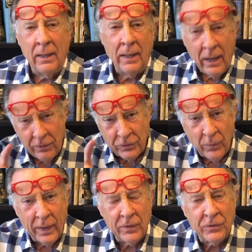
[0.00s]
here's a
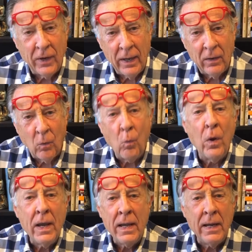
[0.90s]
way to say it,
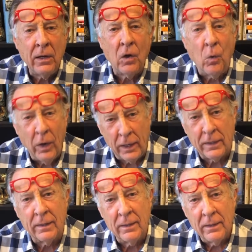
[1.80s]
we need to
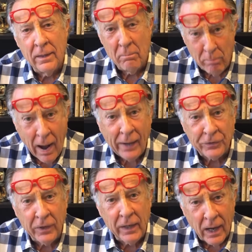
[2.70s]
quit
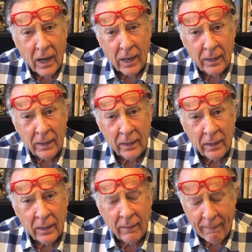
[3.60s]
boxing God.
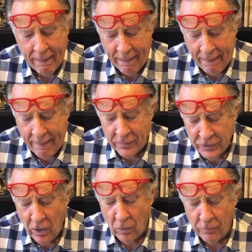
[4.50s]

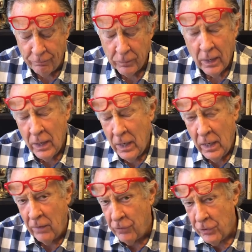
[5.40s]
So,
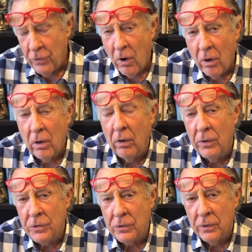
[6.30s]
if you draw
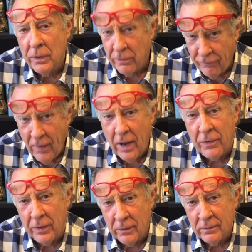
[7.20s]
close to the
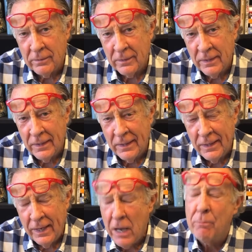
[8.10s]
Father,
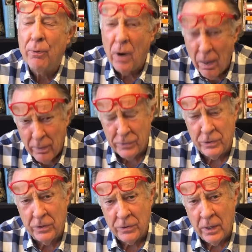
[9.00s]
He
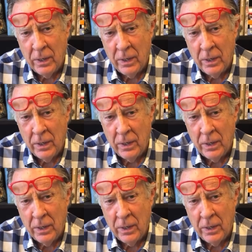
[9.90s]
promises